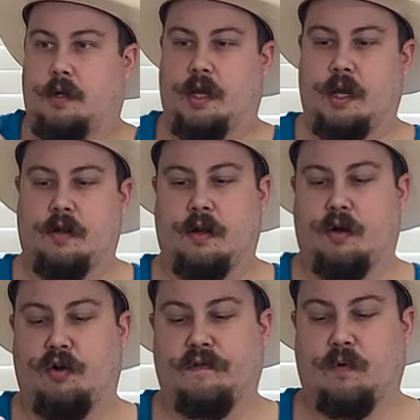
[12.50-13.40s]
and uh,
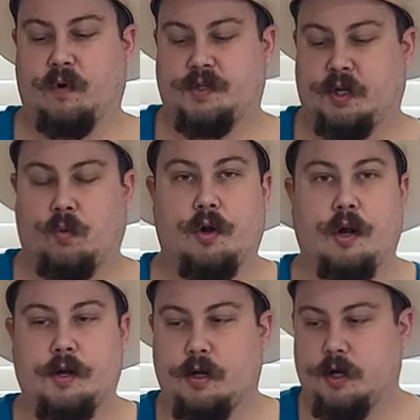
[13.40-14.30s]
Old Forester
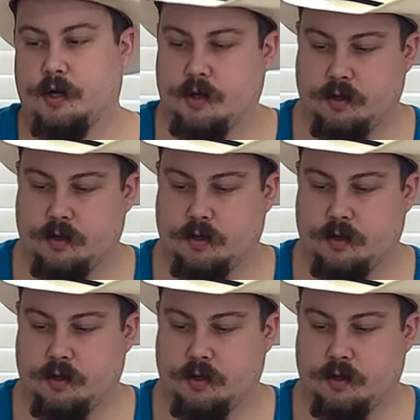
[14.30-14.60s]
100.